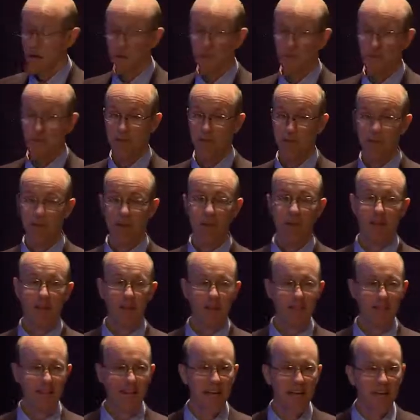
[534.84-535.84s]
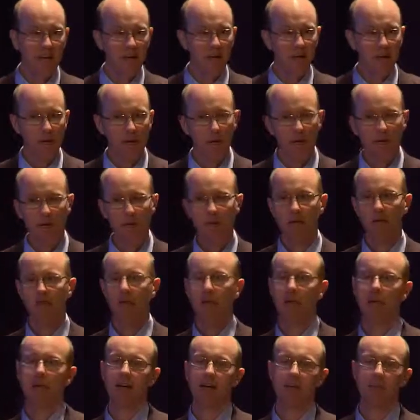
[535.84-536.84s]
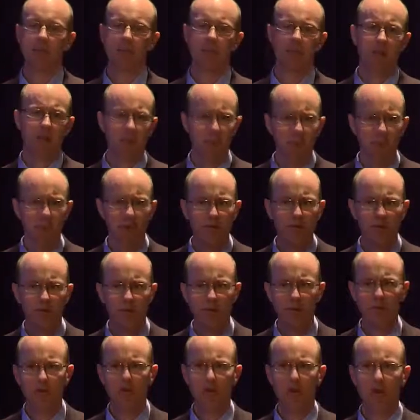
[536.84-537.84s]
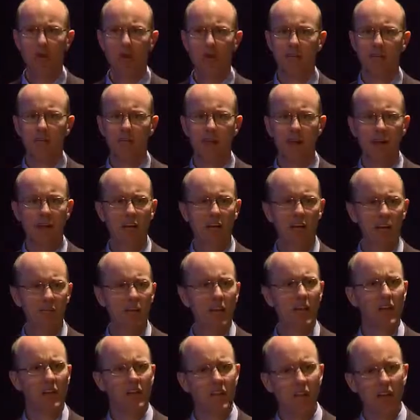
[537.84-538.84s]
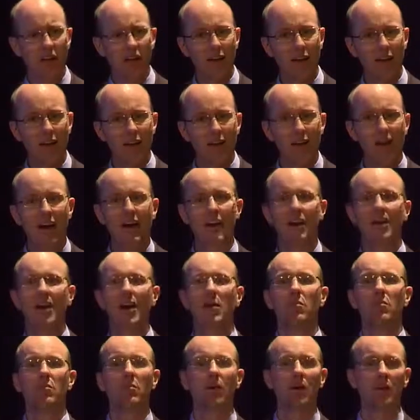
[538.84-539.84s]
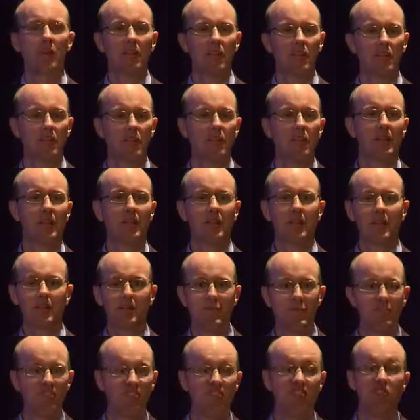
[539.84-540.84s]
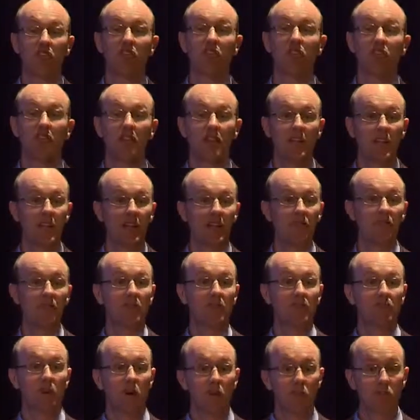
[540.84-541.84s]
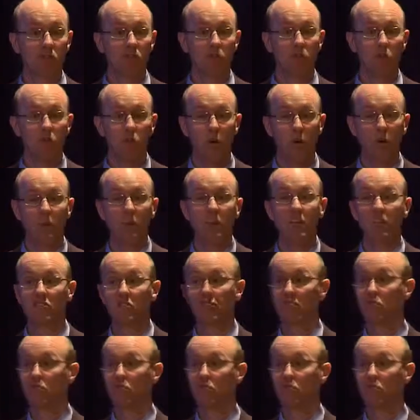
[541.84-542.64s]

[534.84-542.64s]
Number 3 there is anchoring. You're probably familiar with the idea of anchoring, that a number that's inserted in our sort of conscious awareness